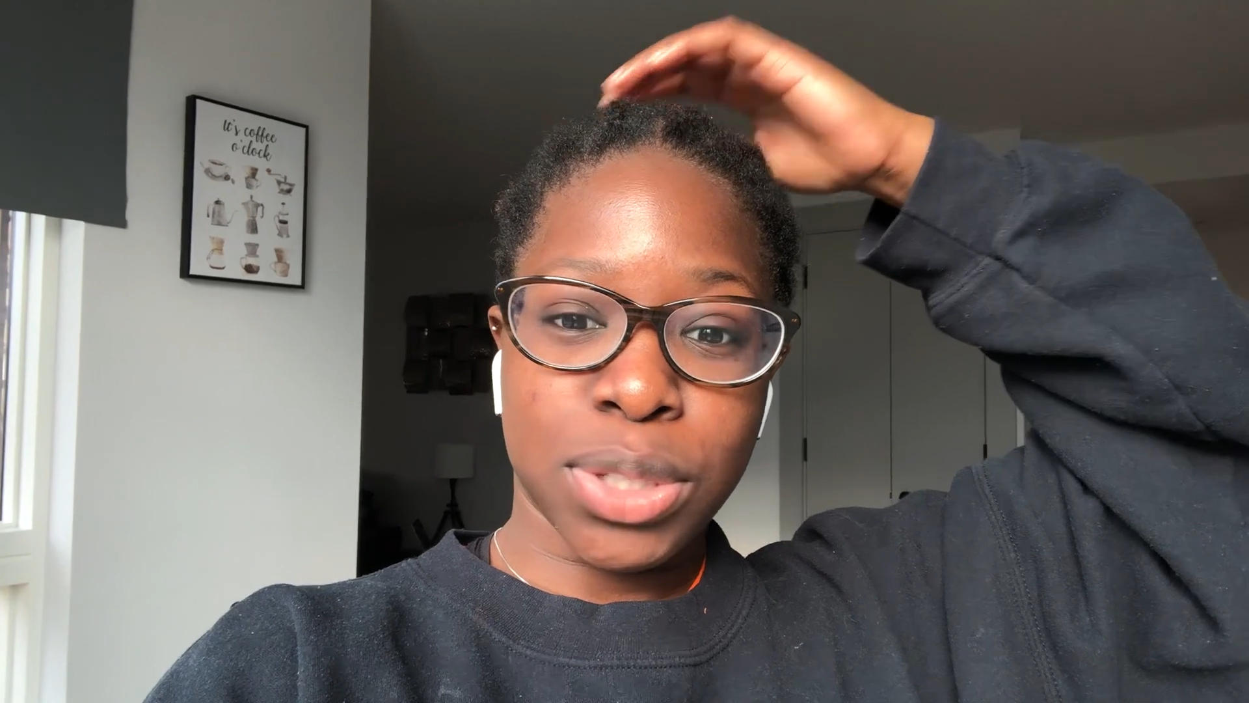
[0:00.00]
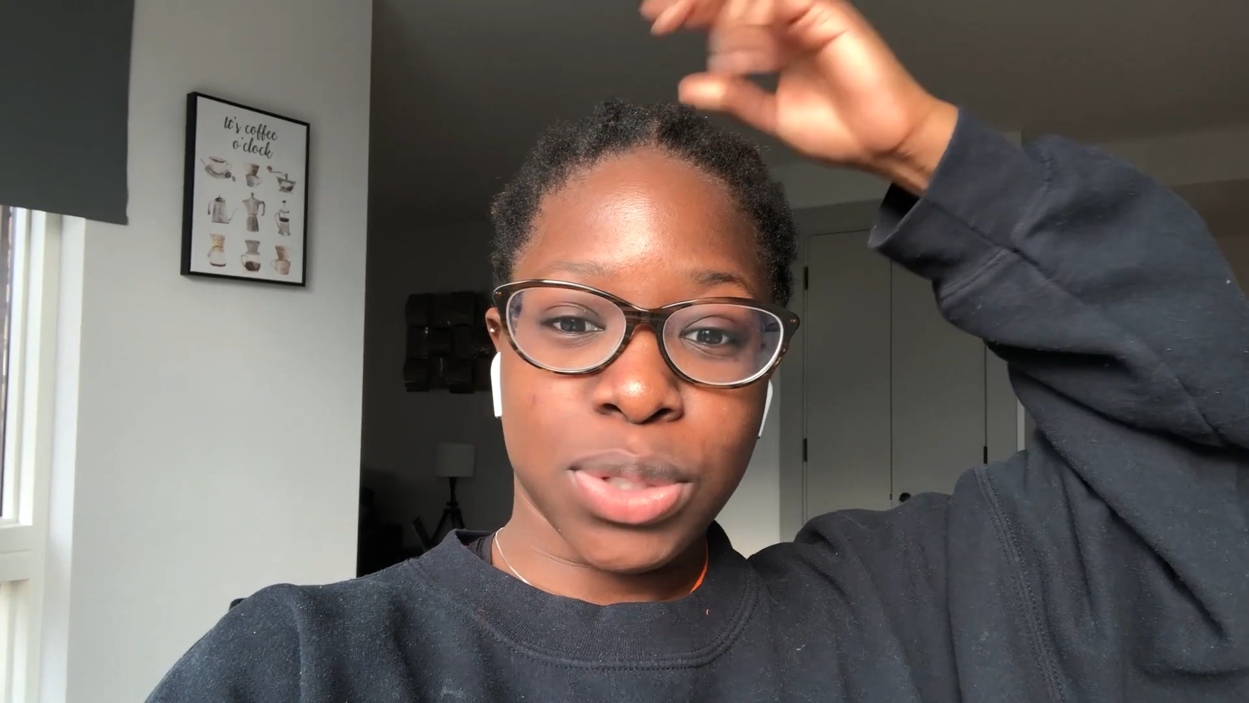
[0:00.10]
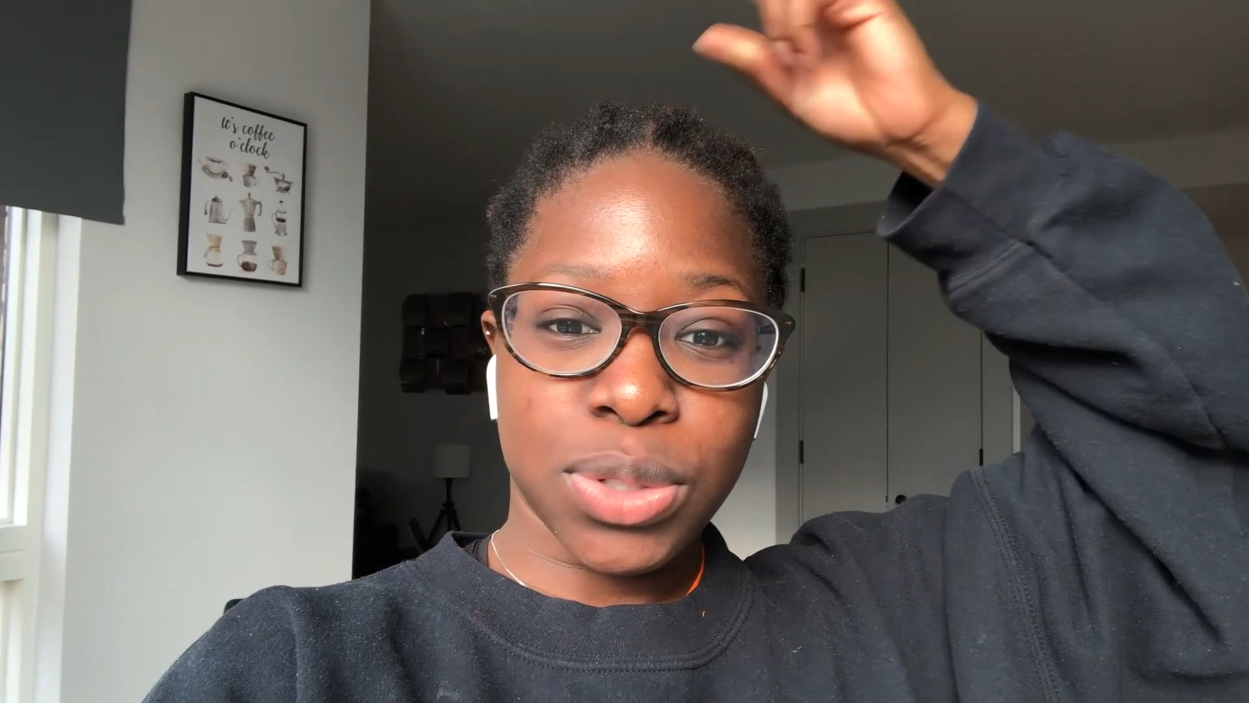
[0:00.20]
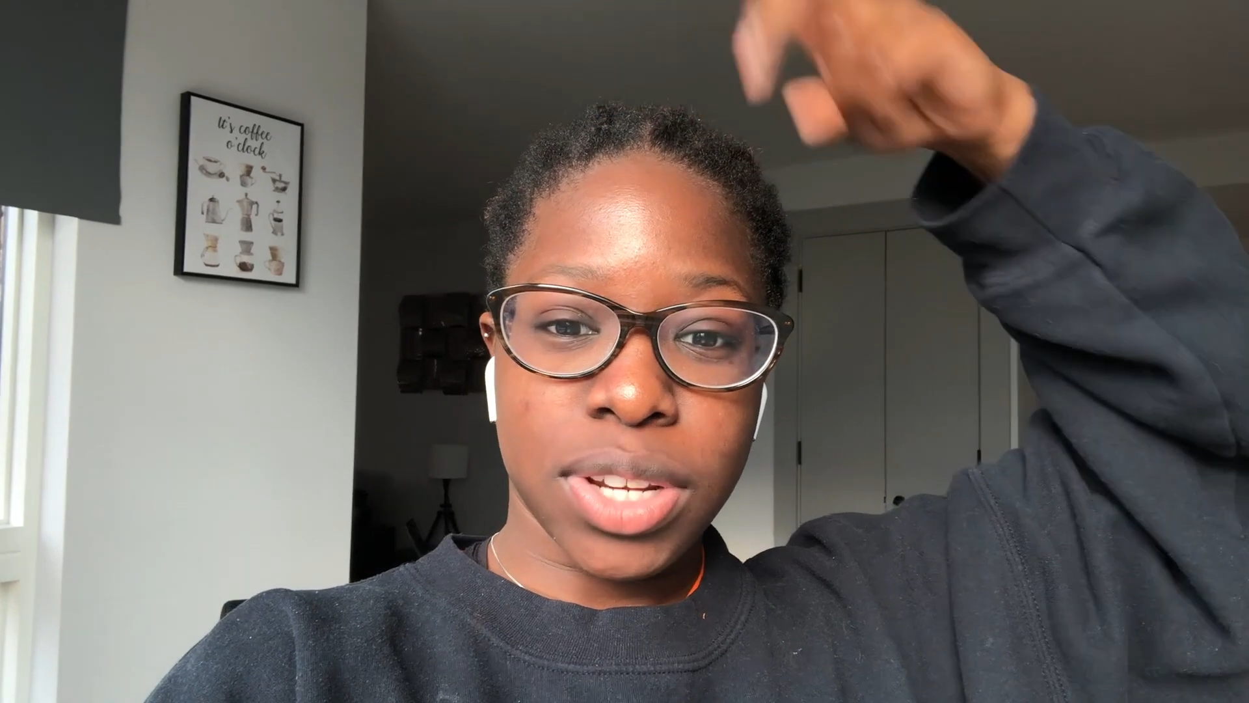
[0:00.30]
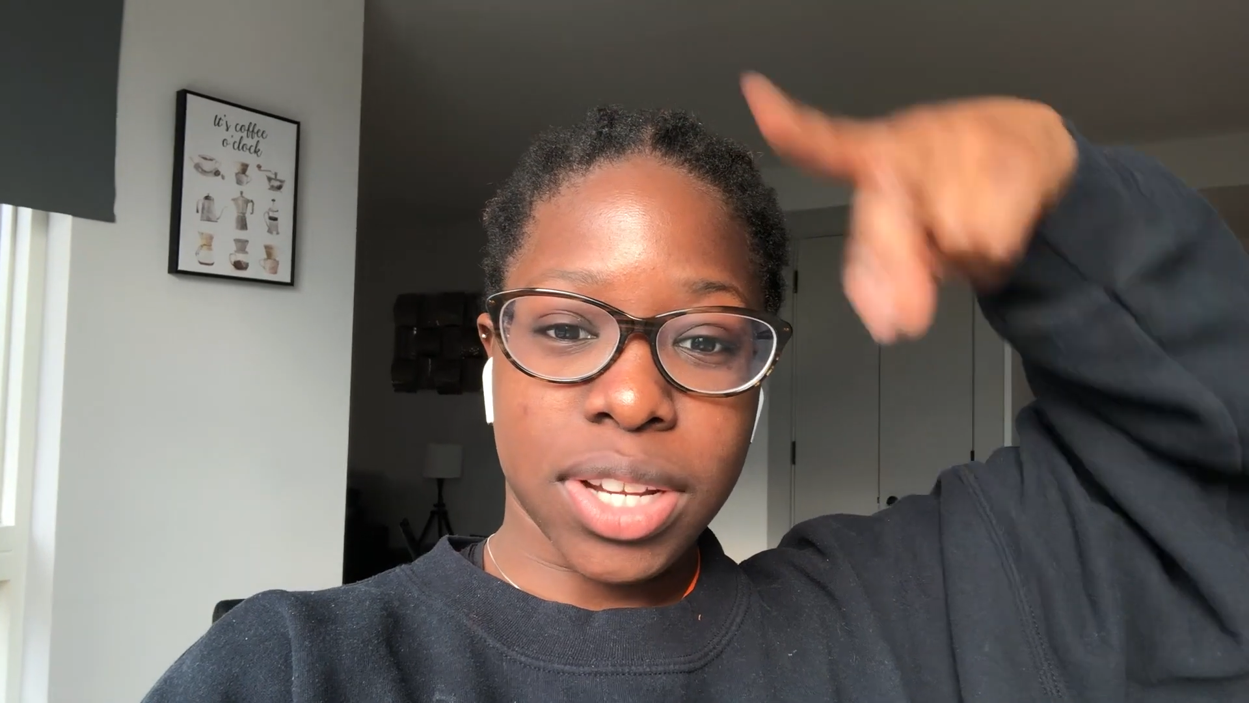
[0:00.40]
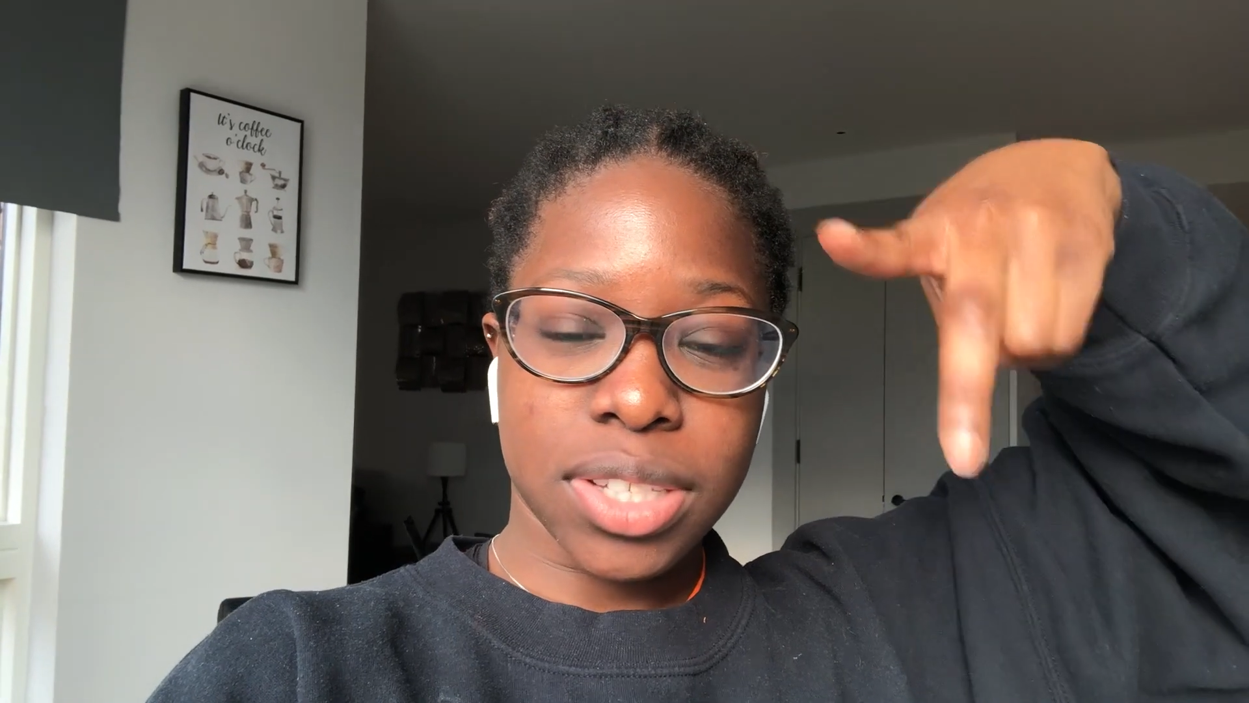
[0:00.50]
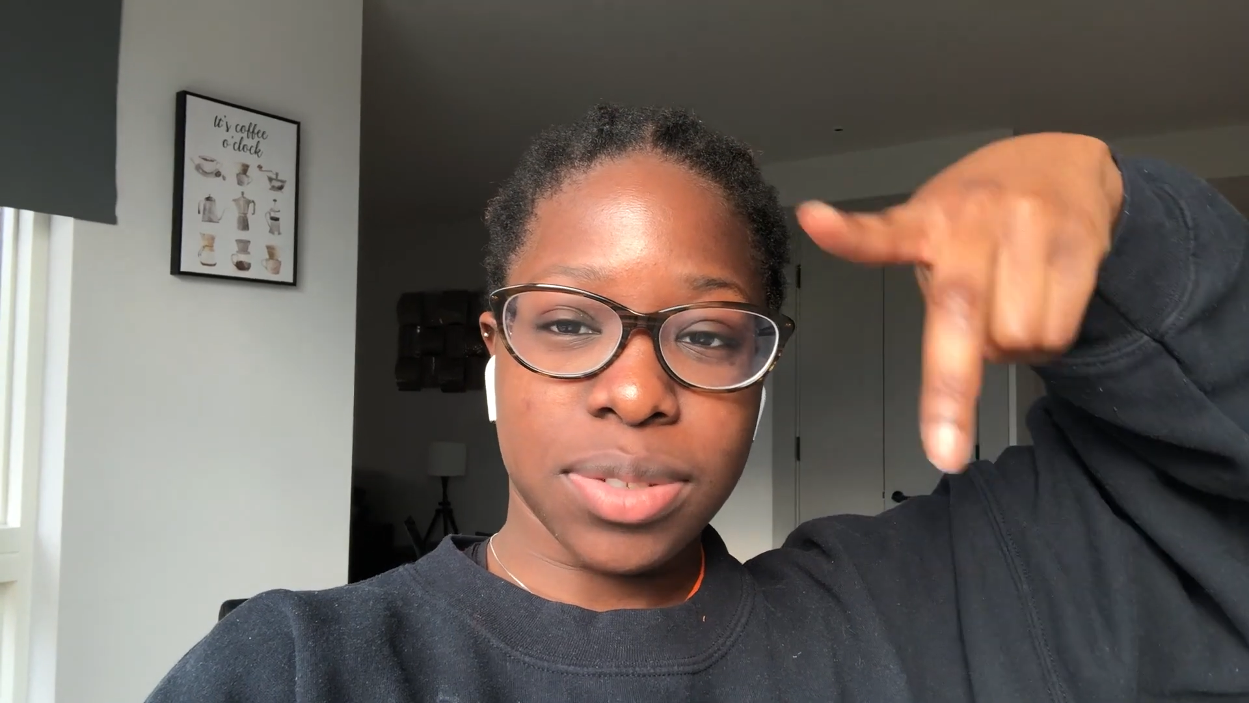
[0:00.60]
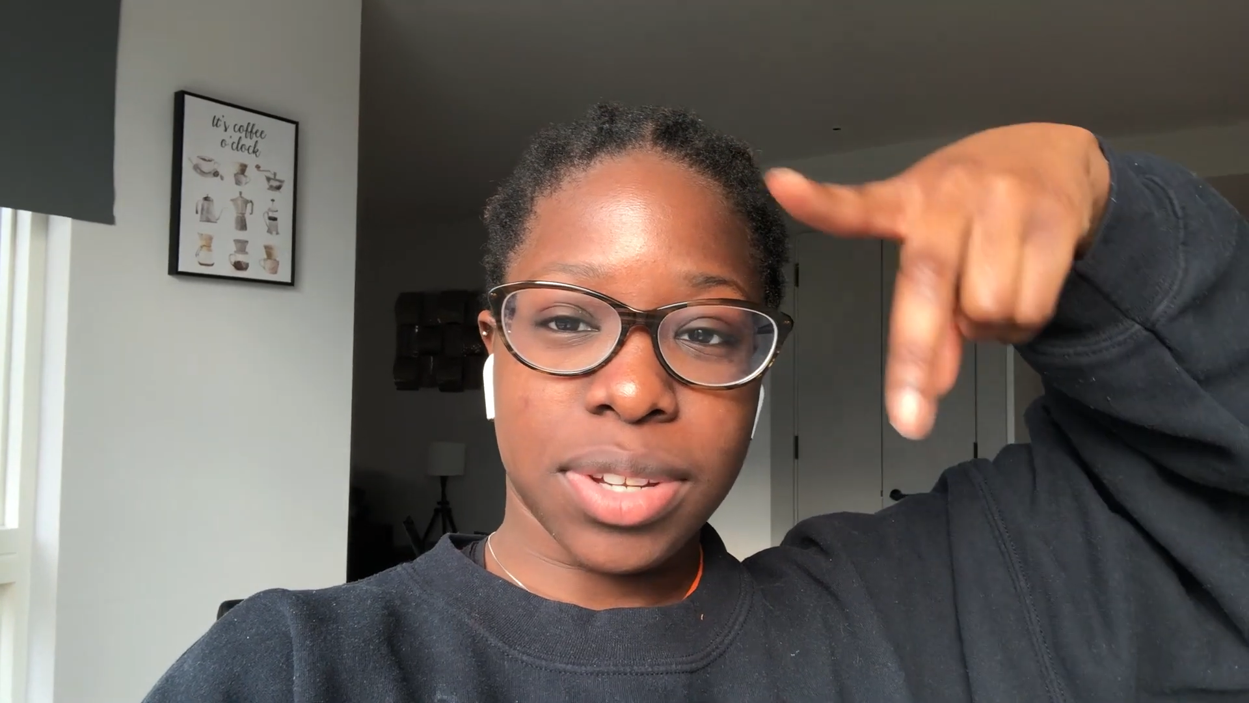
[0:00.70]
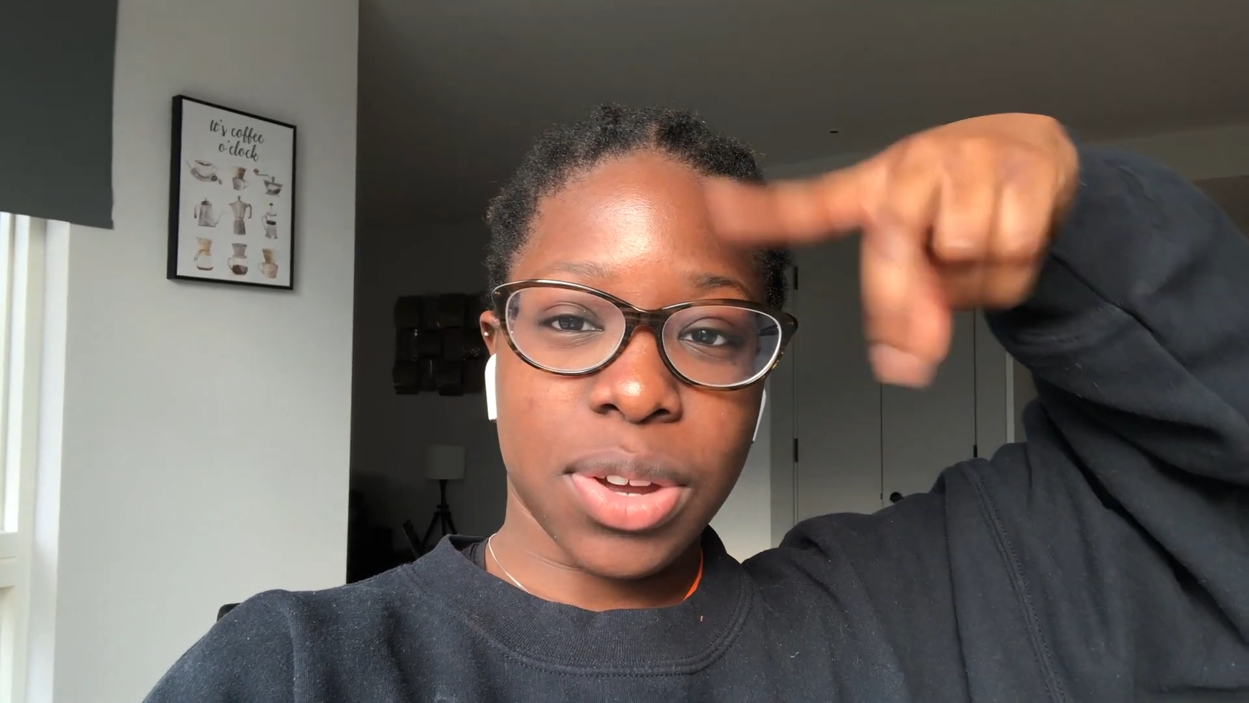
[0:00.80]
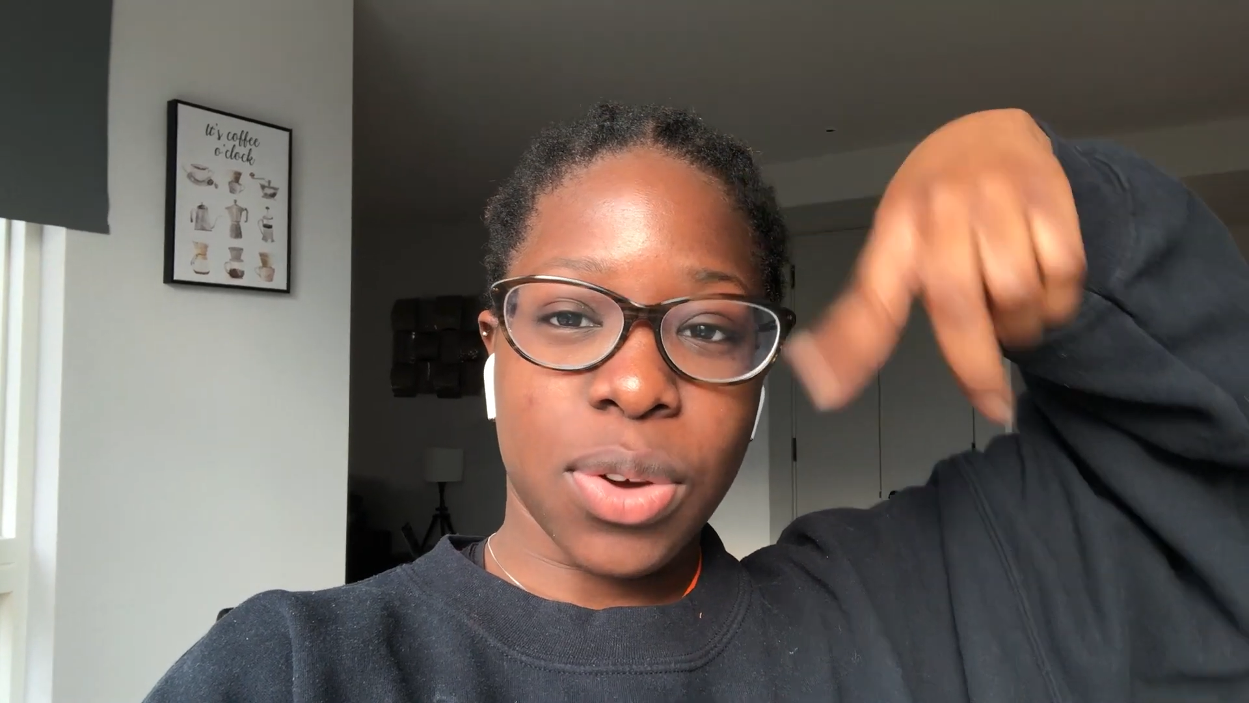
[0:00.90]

2 next week